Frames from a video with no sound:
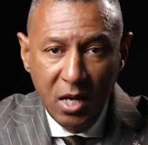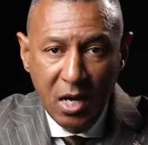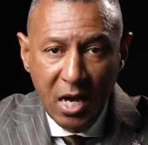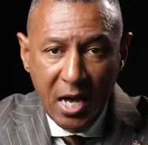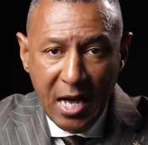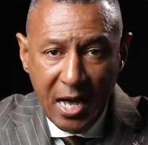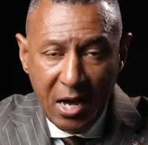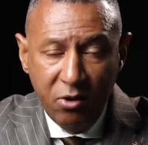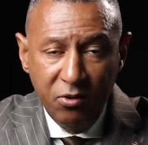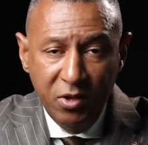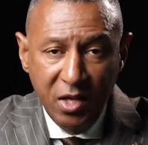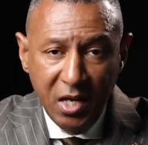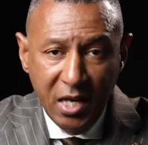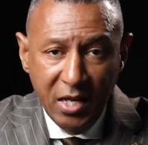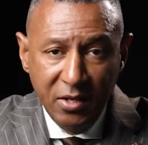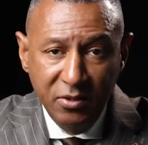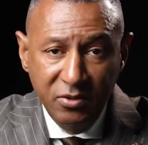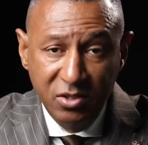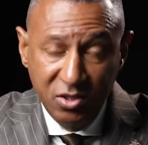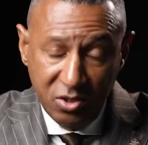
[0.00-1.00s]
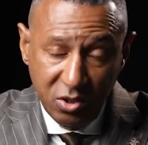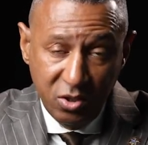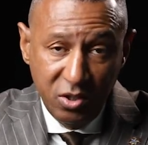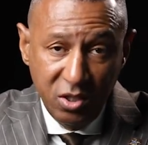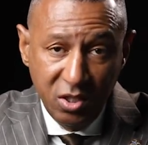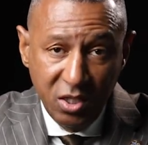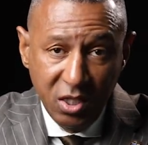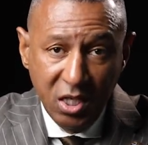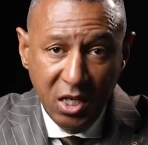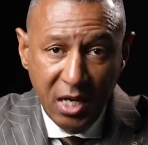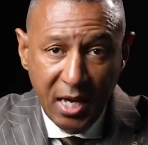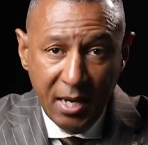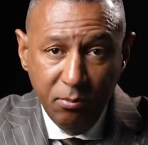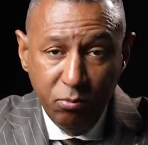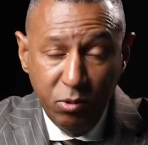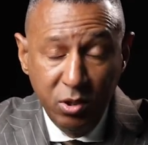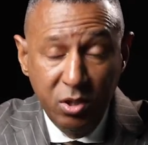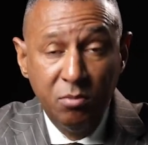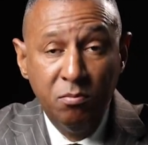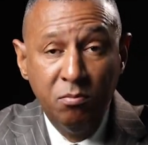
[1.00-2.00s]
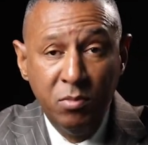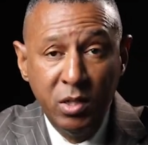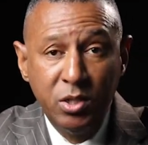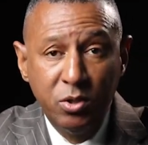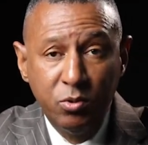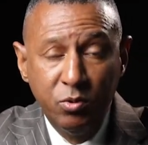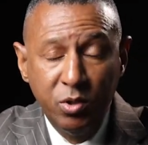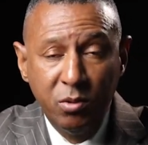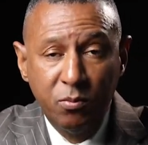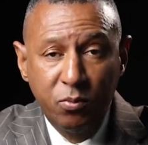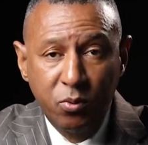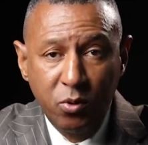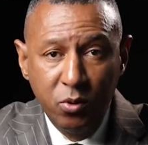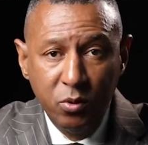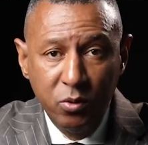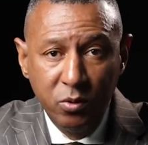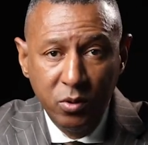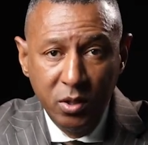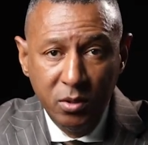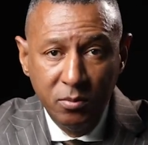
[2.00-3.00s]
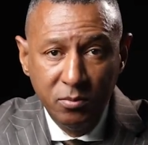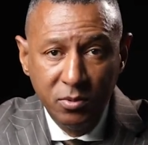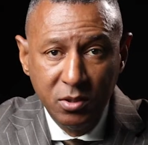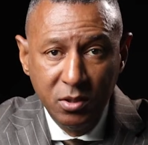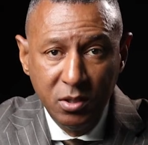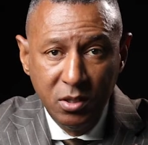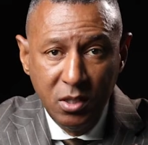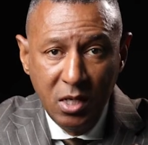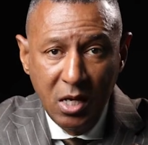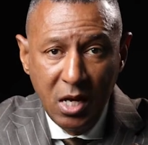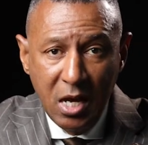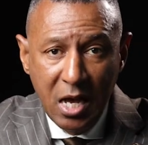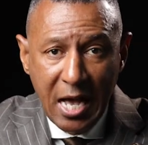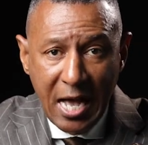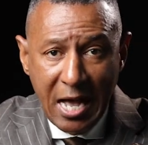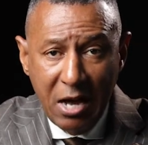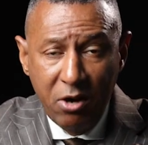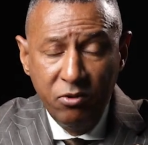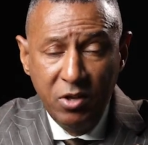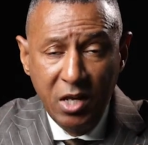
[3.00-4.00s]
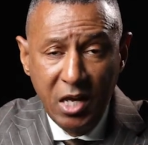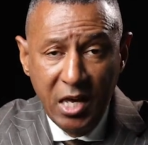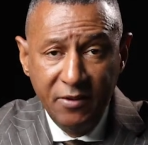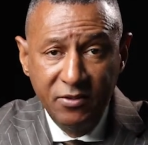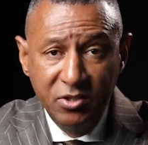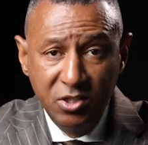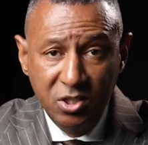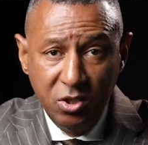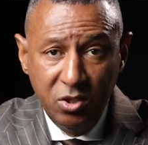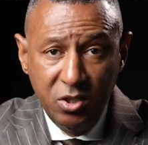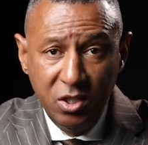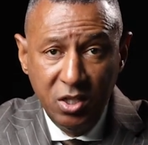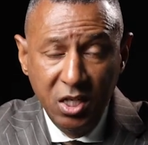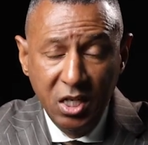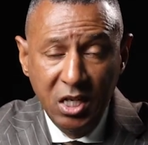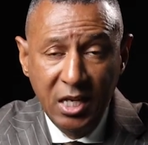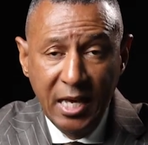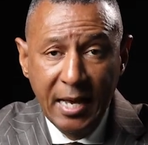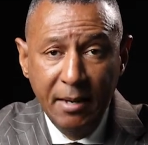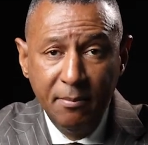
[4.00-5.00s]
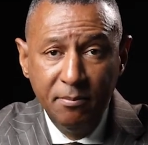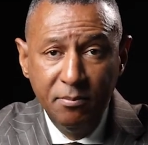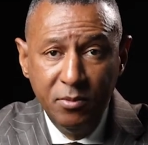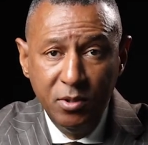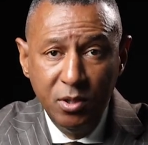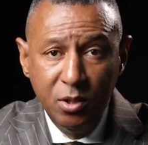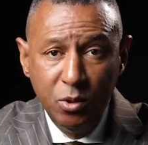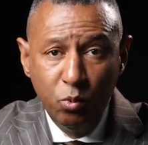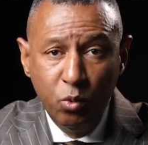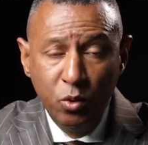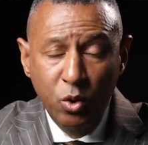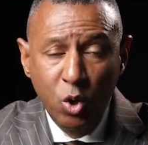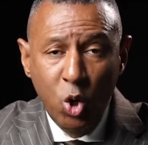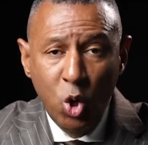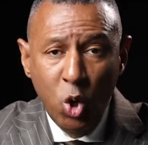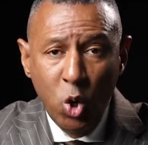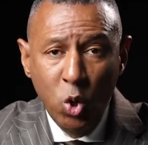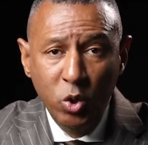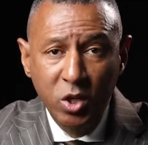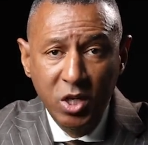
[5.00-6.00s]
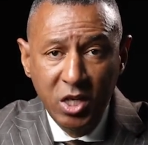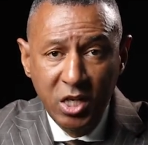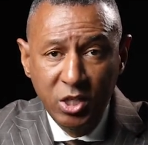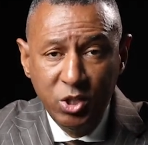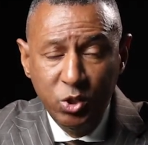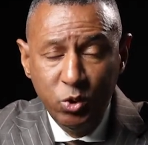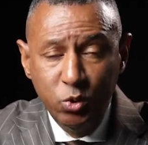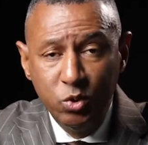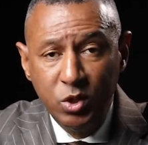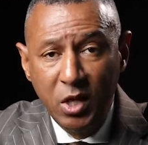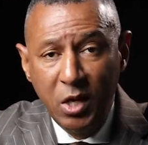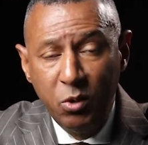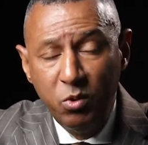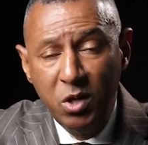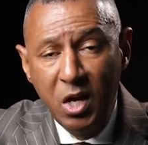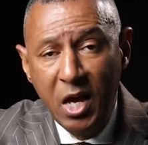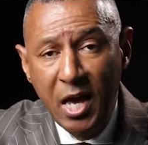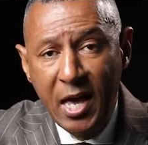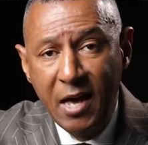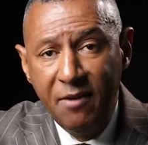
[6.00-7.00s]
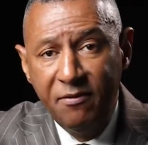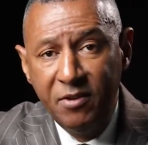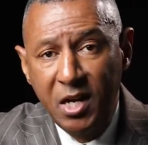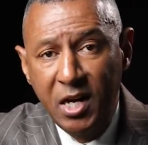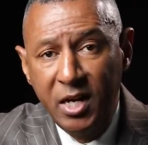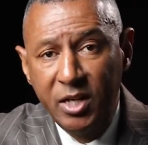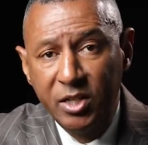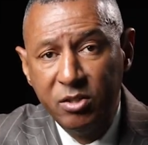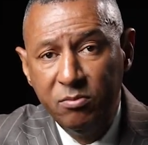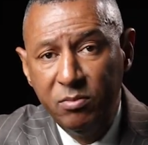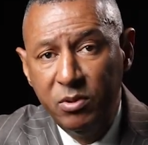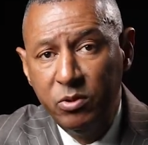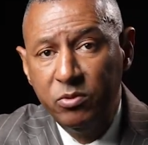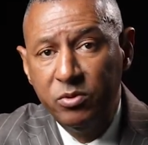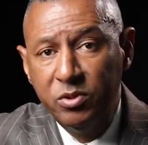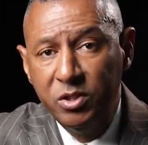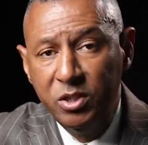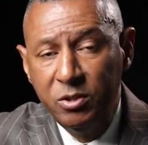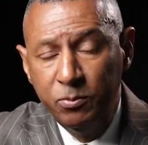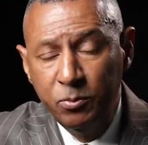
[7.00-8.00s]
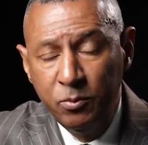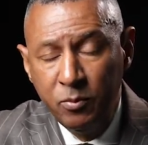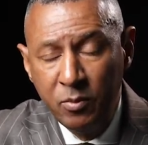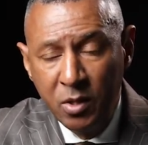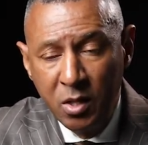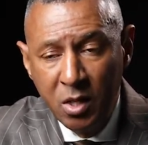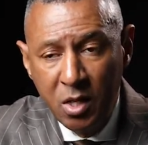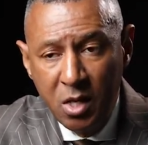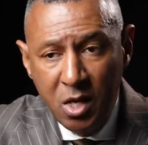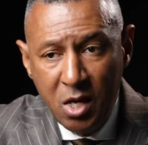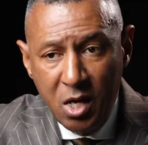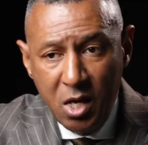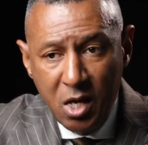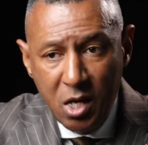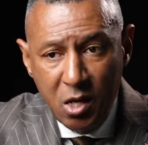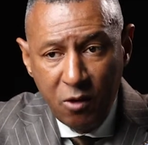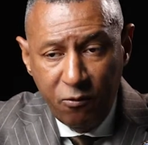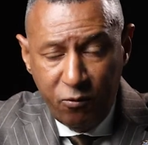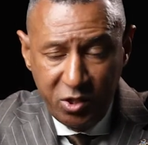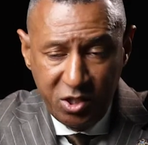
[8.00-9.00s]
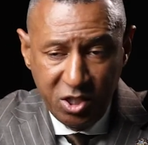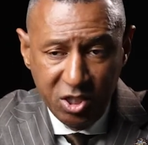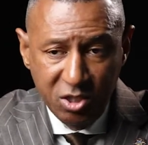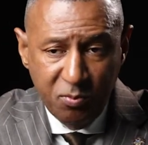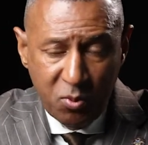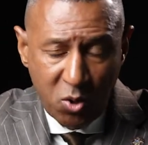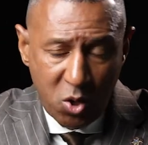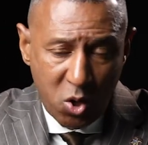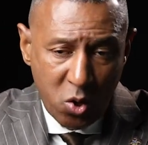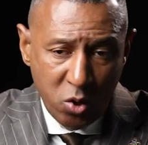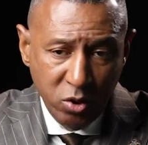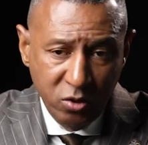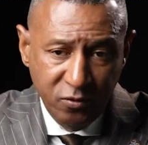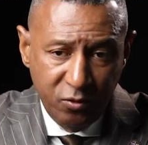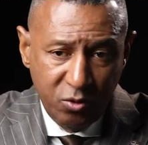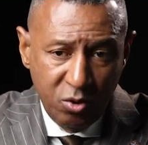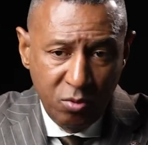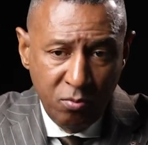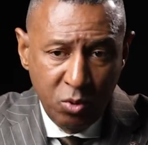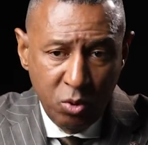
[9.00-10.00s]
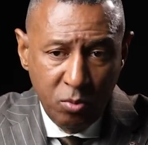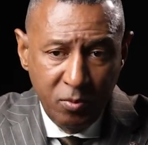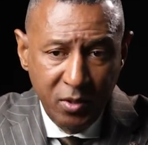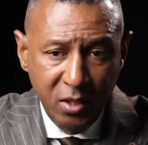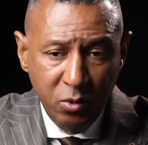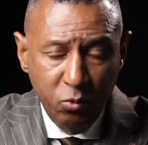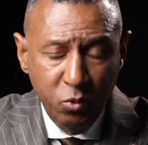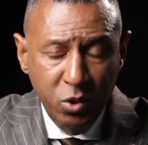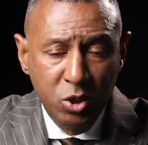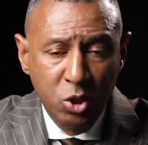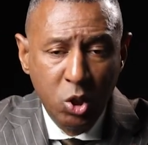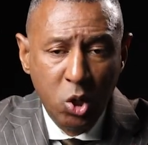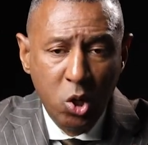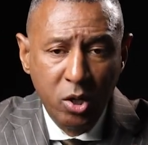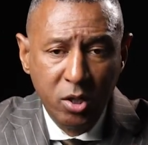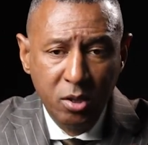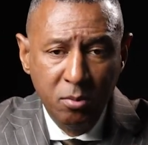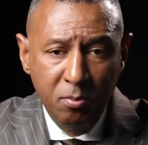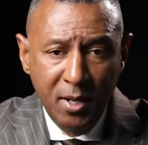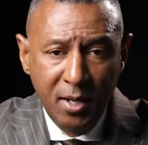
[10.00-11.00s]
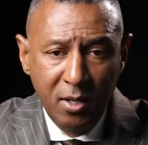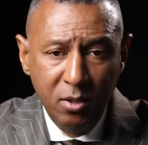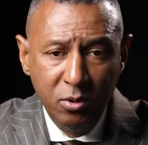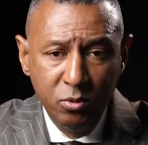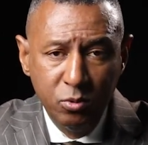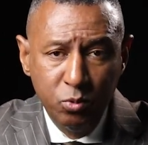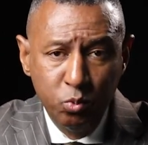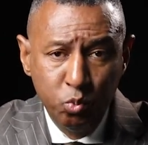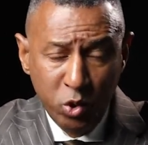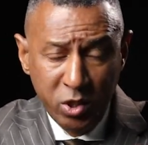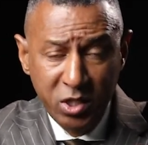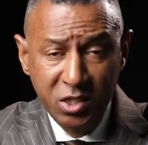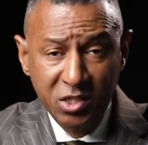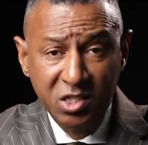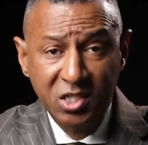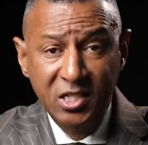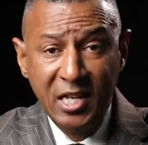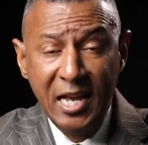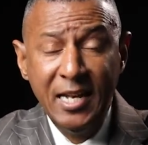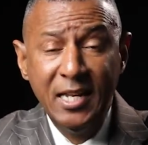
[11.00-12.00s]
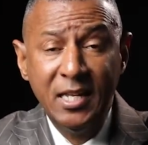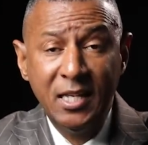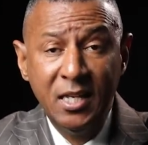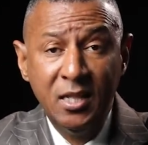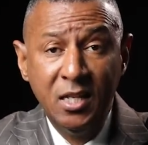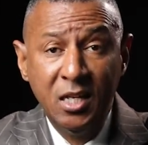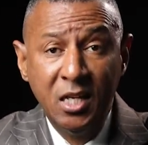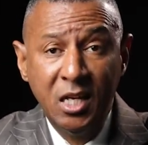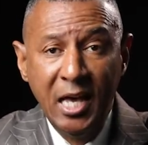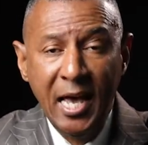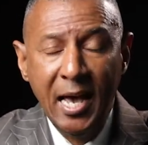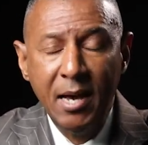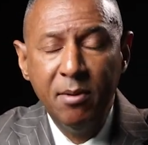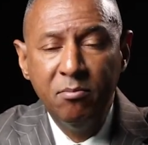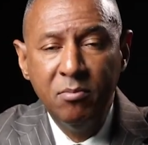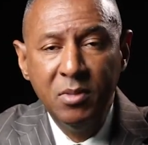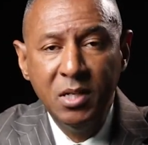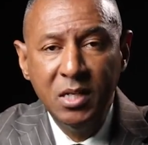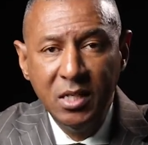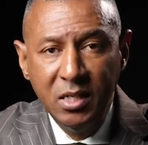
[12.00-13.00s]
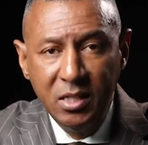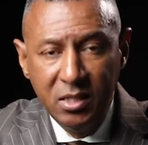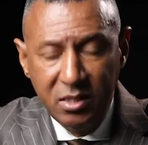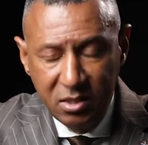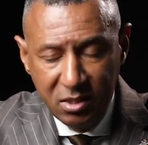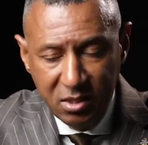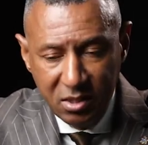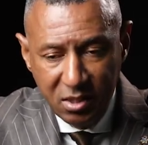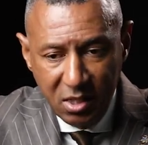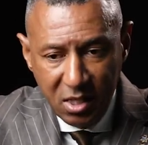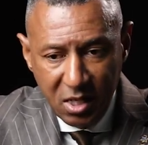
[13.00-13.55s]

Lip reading: how they have stood in the gap with the mentoring programs, how they have stood in the gap with all the issues that we have in our community. If we just pause for a moment and we talk about what is standing in the gap means,